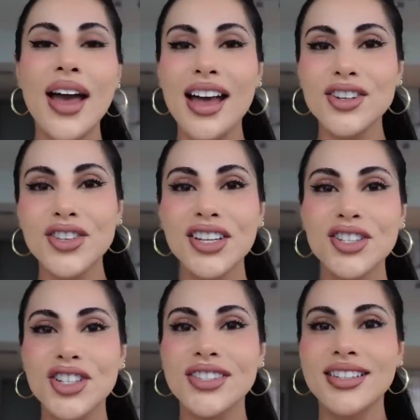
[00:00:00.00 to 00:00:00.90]
actually
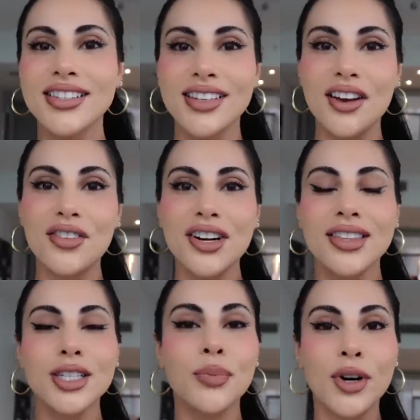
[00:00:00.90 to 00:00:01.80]
just discovered
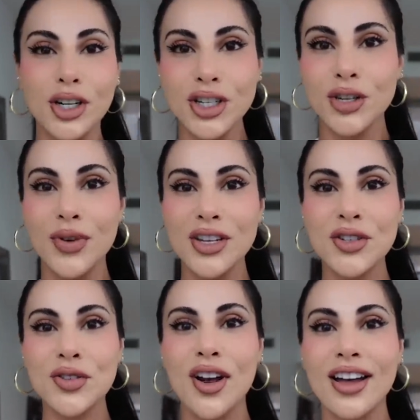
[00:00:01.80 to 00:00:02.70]
this Persian
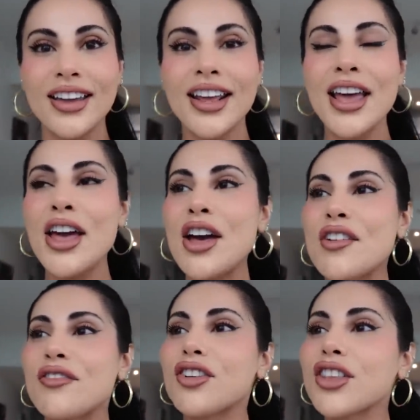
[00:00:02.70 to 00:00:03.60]
restaurant
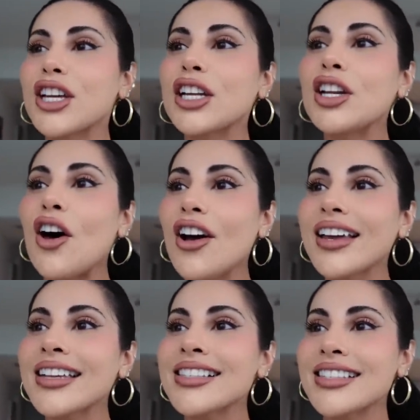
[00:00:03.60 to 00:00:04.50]
for the
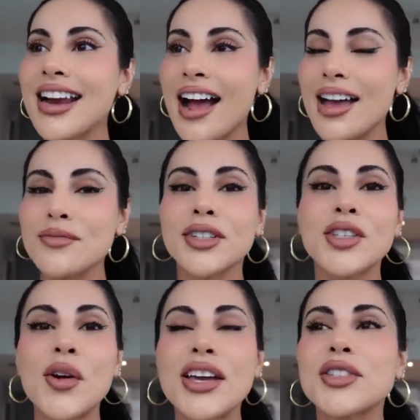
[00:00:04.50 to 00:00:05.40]
longest time.
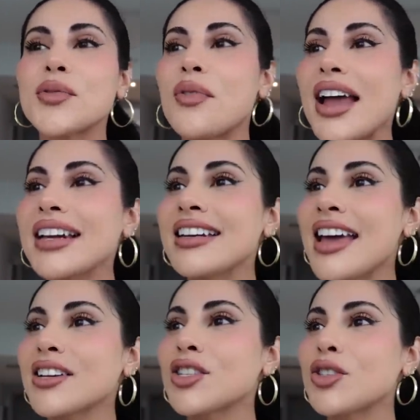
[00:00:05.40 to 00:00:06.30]
So it's right
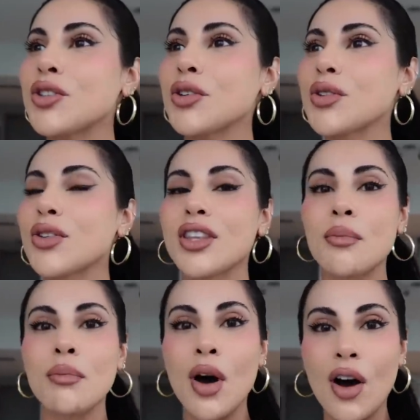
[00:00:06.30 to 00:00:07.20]
next to the
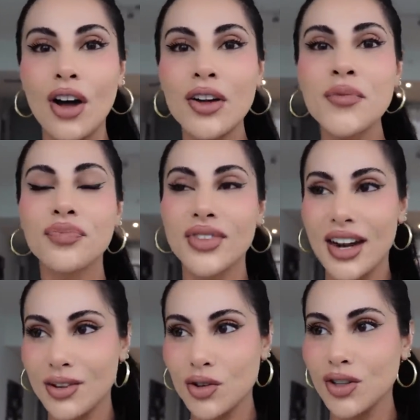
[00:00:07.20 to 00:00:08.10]
mall that
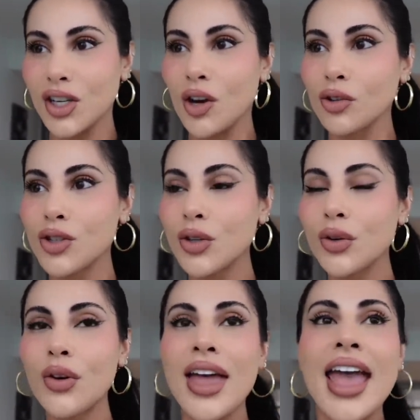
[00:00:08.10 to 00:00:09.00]
I usually go to